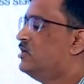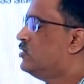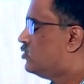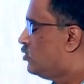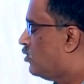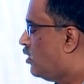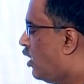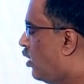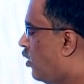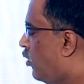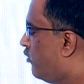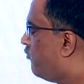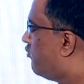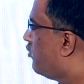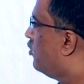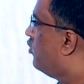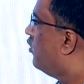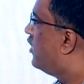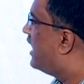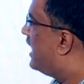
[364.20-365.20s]
So now if
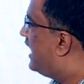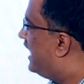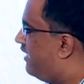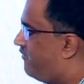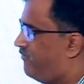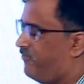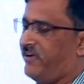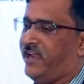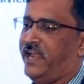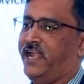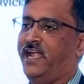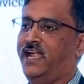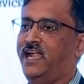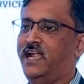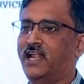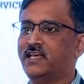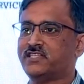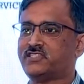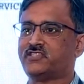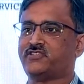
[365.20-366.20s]
you look at every
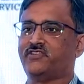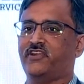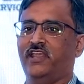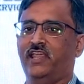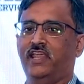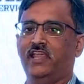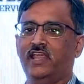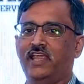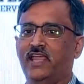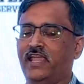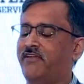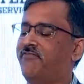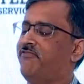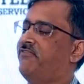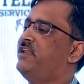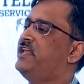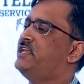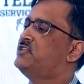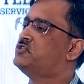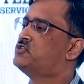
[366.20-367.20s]
industry,
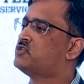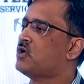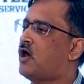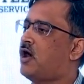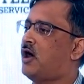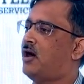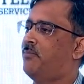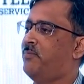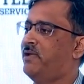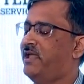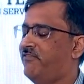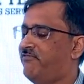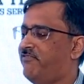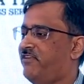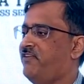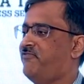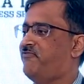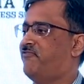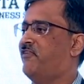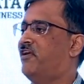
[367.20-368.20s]
every job,
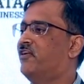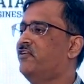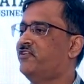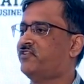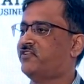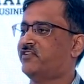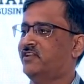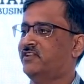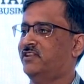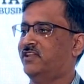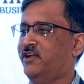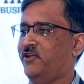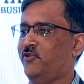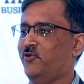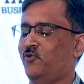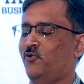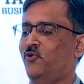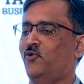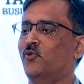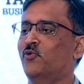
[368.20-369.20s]
every function that
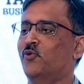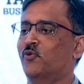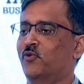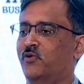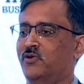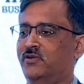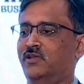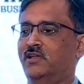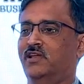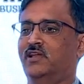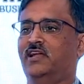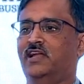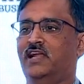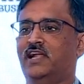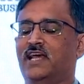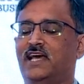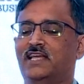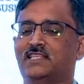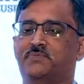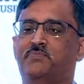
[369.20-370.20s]
you do,
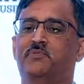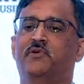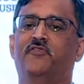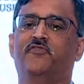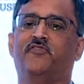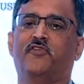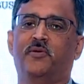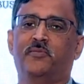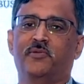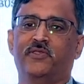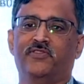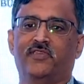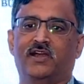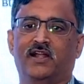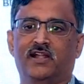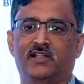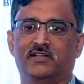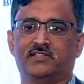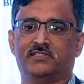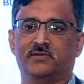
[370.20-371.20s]
it has performance
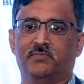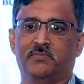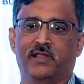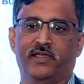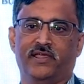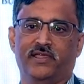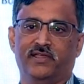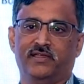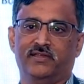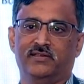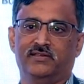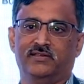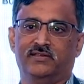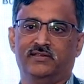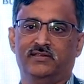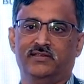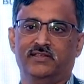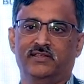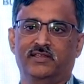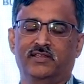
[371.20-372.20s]
under supply.
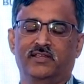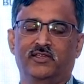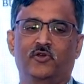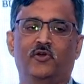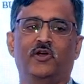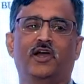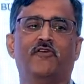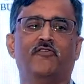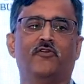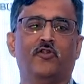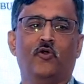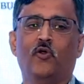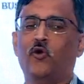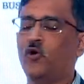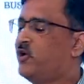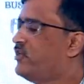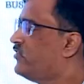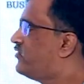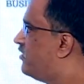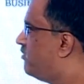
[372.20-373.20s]
You have to
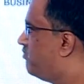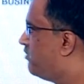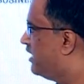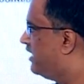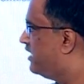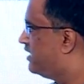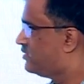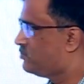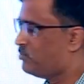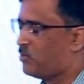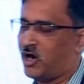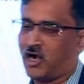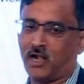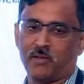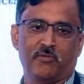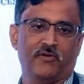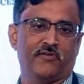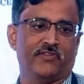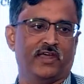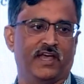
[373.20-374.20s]
notice it, but it is
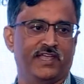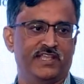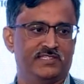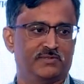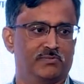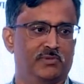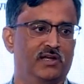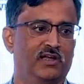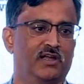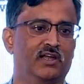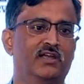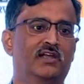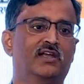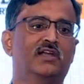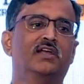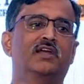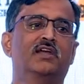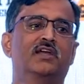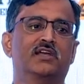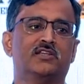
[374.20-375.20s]
bottom of the iceberg.
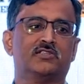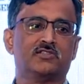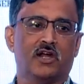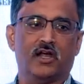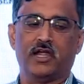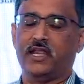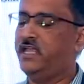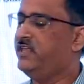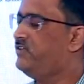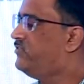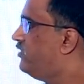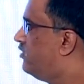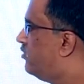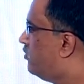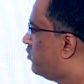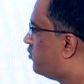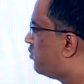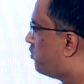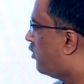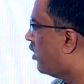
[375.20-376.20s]
It's not easy
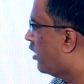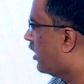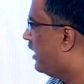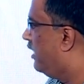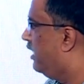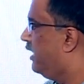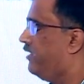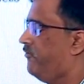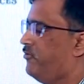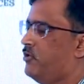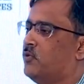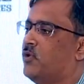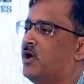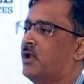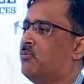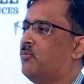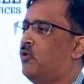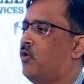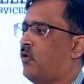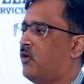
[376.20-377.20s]
to spot. I will give you
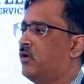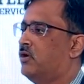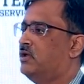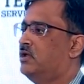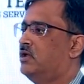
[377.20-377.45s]
one more.